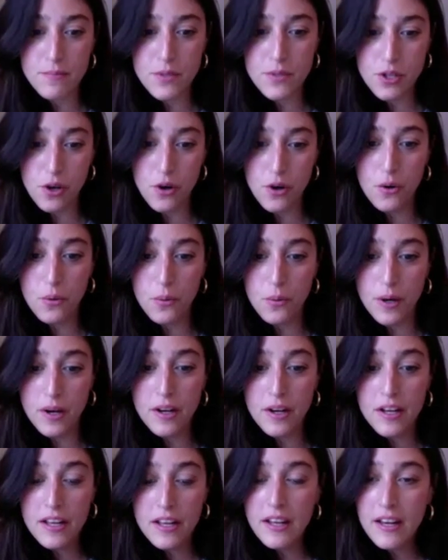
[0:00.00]
So uh,
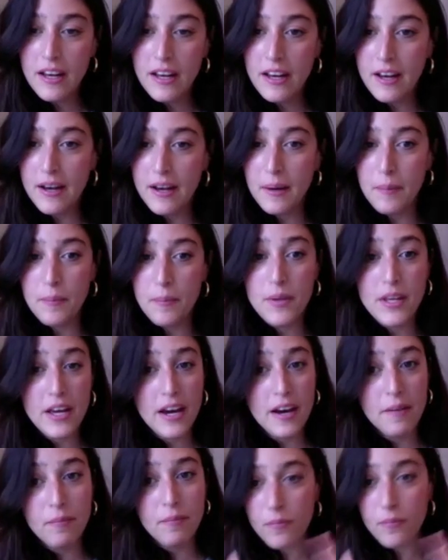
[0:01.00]
um,
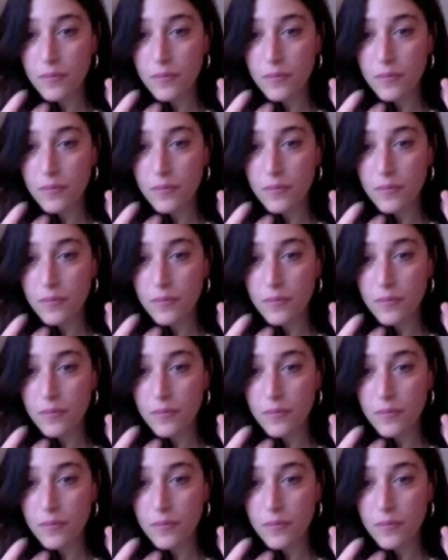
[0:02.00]
yeah,